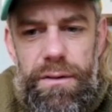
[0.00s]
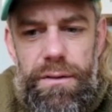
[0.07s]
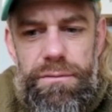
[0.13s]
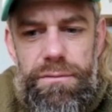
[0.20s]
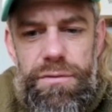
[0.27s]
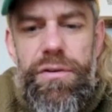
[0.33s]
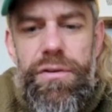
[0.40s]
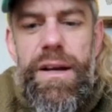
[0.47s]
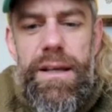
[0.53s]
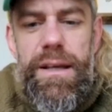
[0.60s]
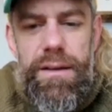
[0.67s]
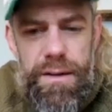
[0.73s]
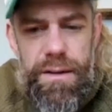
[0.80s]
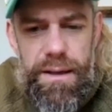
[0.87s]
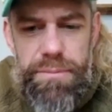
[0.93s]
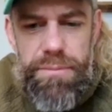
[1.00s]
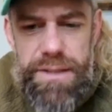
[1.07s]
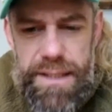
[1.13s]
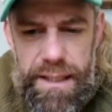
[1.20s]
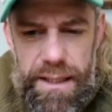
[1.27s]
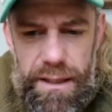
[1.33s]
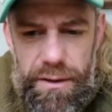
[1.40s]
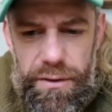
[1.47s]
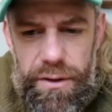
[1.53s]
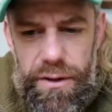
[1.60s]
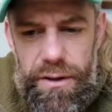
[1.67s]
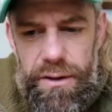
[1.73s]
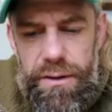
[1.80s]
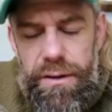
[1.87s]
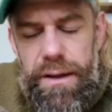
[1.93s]
3 in particular,
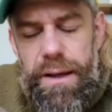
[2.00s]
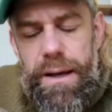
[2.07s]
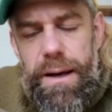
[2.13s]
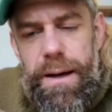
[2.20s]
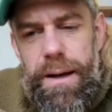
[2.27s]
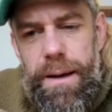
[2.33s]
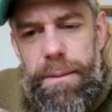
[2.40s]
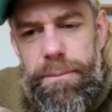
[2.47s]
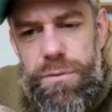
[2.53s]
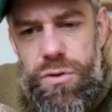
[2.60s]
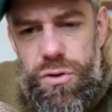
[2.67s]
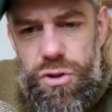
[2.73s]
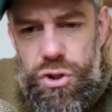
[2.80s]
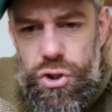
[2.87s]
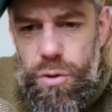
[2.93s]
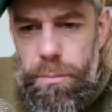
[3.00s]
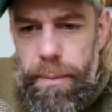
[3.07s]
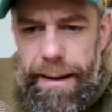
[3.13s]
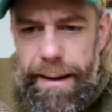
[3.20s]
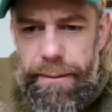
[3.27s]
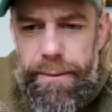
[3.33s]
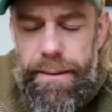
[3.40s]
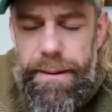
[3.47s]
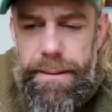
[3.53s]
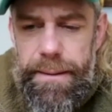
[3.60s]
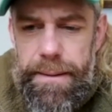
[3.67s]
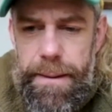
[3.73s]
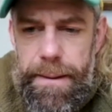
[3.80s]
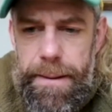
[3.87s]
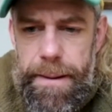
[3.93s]
that are sort of jump out
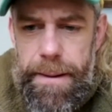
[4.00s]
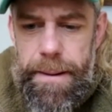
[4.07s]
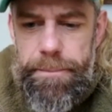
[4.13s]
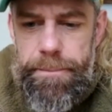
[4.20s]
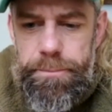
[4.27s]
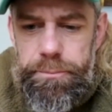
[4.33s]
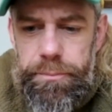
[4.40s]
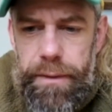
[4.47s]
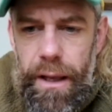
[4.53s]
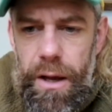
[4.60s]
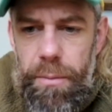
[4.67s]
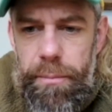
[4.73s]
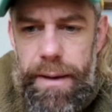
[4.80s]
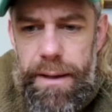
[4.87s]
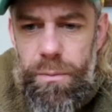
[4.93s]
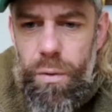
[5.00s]
at me.